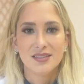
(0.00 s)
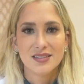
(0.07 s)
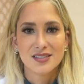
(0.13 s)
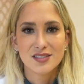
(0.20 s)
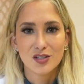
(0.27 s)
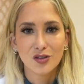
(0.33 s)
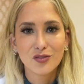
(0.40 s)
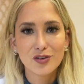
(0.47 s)

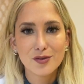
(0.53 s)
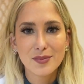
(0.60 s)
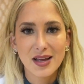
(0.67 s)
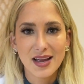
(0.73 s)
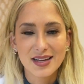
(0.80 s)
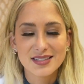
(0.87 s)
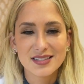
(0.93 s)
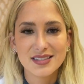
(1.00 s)
Sylfirm
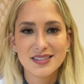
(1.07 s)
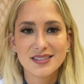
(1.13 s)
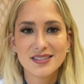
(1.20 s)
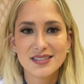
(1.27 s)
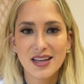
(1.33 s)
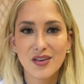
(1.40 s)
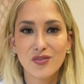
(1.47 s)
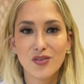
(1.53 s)
X is
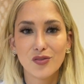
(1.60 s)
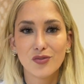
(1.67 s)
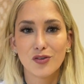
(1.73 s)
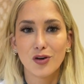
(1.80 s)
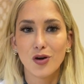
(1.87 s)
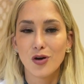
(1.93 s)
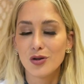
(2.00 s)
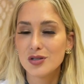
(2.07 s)
safe
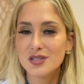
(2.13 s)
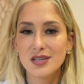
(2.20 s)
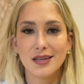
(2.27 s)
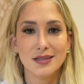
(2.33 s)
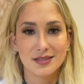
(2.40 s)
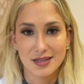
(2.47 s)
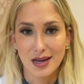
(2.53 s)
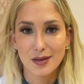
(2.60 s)
for all
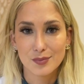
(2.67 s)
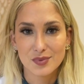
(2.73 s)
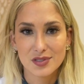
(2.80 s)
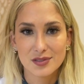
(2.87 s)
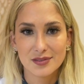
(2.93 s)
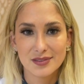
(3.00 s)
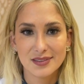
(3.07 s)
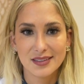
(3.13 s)
skin
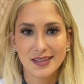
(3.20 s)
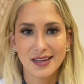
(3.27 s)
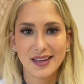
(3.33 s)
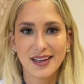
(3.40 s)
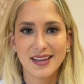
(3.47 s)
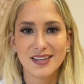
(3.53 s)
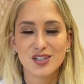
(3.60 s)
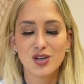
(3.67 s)
types.
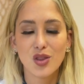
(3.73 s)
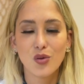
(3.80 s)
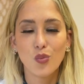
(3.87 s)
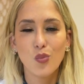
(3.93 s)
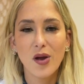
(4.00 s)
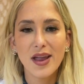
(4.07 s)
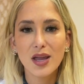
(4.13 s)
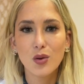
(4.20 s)
And the
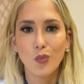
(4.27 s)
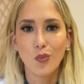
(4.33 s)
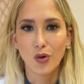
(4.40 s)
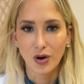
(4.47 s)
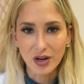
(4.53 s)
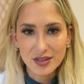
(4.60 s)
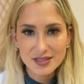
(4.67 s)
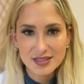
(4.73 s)
way it
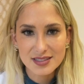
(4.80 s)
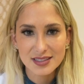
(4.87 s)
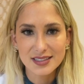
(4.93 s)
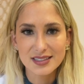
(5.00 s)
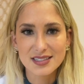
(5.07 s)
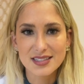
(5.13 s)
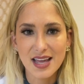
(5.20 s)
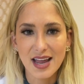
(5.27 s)
works
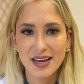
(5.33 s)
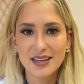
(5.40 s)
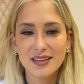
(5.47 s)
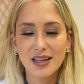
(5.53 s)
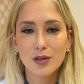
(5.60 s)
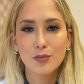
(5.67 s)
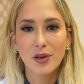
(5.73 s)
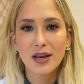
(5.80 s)
is that it
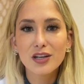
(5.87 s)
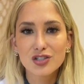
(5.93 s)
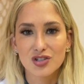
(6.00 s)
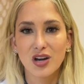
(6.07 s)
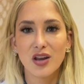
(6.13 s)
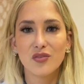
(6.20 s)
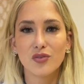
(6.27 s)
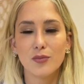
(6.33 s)
can
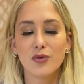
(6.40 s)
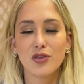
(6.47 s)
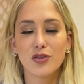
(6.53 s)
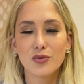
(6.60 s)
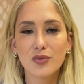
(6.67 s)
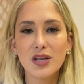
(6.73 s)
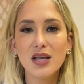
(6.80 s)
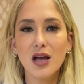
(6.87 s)
penetrate from
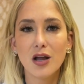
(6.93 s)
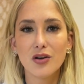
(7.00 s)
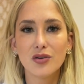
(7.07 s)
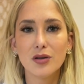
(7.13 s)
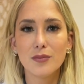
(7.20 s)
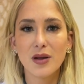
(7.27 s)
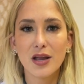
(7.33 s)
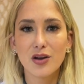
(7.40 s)

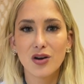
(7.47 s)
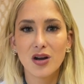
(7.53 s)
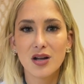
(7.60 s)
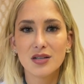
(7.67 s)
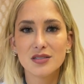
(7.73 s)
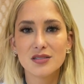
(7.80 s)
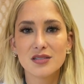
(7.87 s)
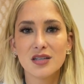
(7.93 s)
300
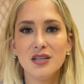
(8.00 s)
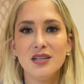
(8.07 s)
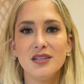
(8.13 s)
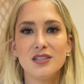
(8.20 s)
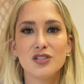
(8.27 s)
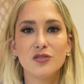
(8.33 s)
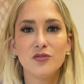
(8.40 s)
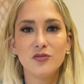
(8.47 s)
microns
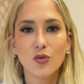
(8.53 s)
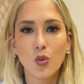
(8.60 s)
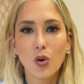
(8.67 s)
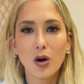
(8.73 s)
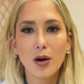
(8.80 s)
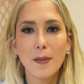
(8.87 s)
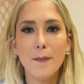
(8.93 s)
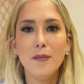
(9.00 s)
to
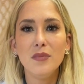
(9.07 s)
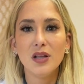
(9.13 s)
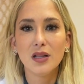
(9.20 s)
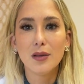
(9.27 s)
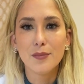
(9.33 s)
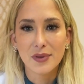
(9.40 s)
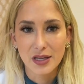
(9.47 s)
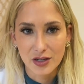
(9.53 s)
4
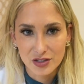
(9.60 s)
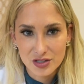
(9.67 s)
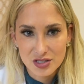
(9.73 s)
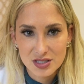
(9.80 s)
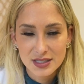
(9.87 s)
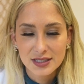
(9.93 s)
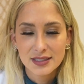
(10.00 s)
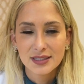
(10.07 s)

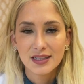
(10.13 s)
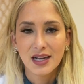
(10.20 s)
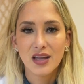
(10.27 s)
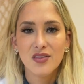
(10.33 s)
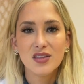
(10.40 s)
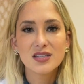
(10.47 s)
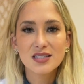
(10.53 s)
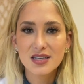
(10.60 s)
millimeters.
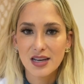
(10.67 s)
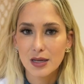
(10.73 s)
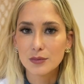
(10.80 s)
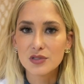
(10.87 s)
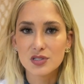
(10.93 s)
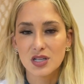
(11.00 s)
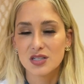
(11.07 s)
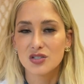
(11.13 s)
And this
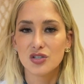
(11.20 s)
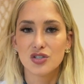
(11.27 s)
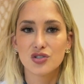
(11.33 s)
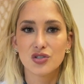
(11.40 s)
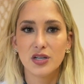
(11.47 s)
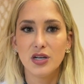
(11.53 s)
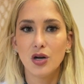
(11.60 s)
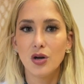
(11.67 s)
enables us to
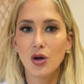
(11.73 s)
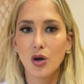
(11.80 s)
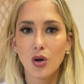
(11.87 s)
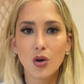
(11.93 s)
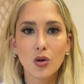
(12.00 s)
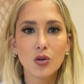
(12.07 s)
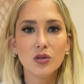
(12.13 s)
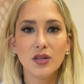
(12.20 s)
treat
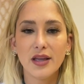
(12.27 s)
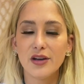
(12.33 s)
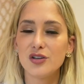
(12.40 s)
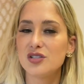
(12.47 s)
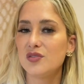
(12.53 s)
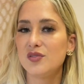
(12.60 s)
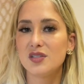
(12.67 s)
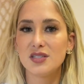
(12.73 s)
all
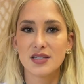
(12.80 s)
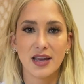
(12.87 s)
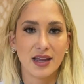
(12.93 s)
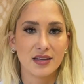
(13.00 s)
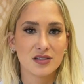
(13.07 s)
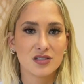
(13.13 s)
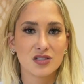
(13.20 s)
layers of the skin.